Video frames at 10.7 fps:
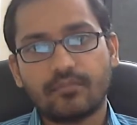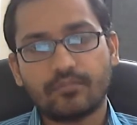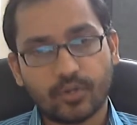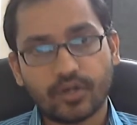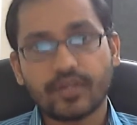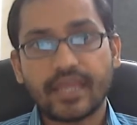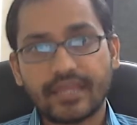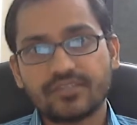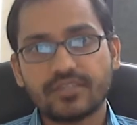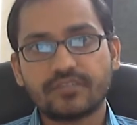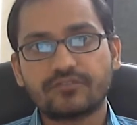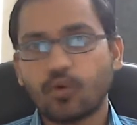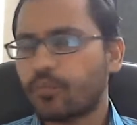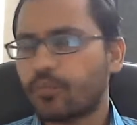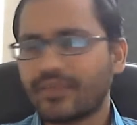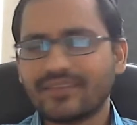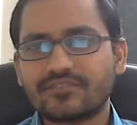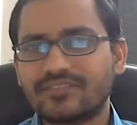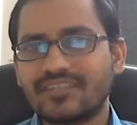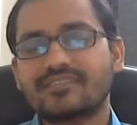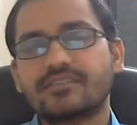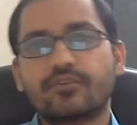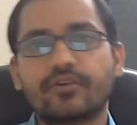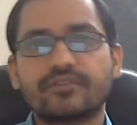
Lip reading: kg. So this you know,